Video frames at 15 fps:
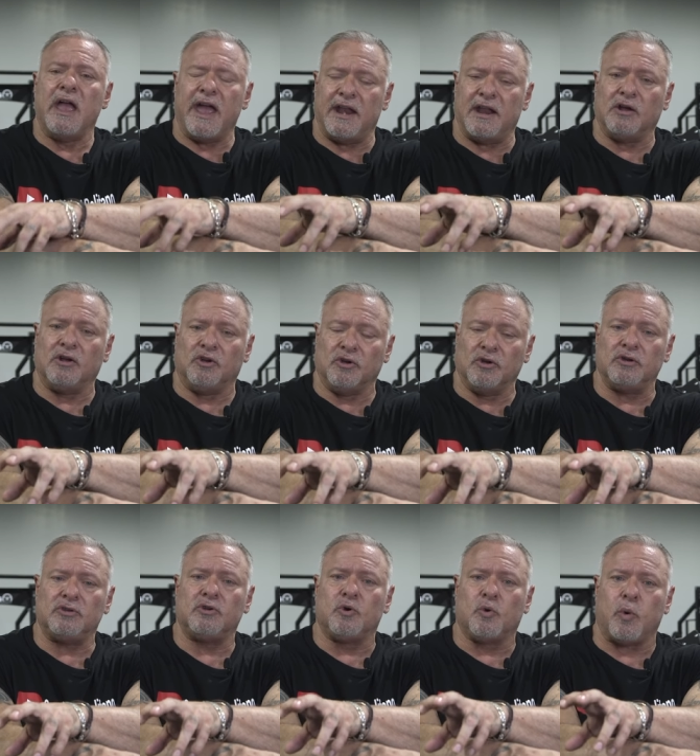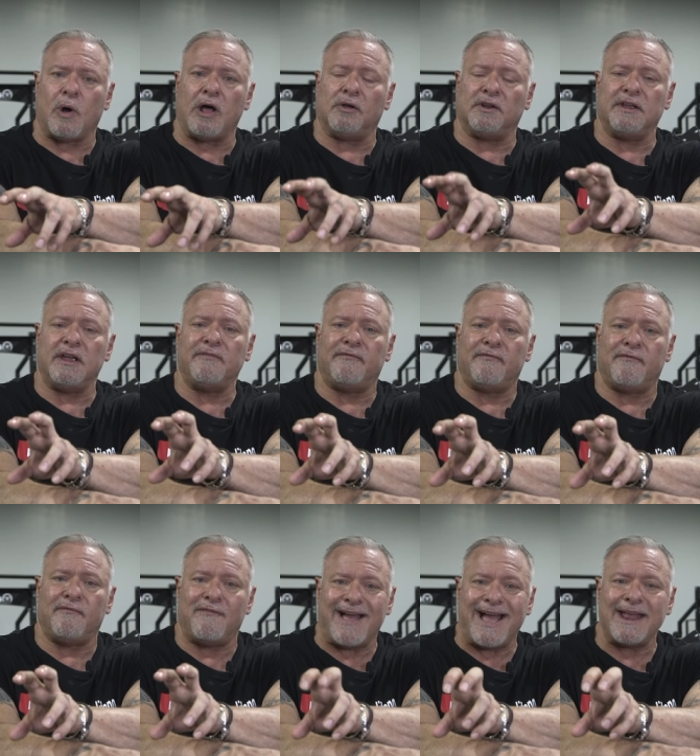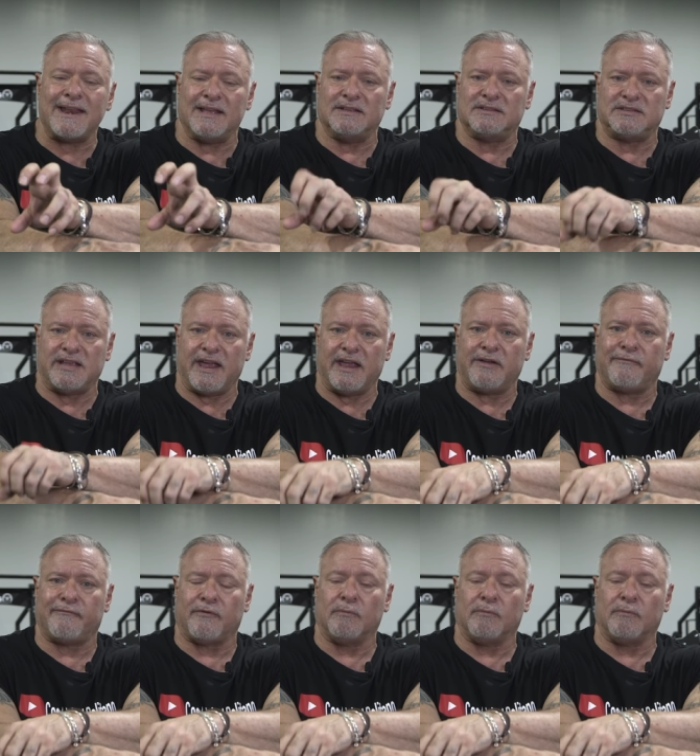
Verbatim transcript: and a good quality fat intake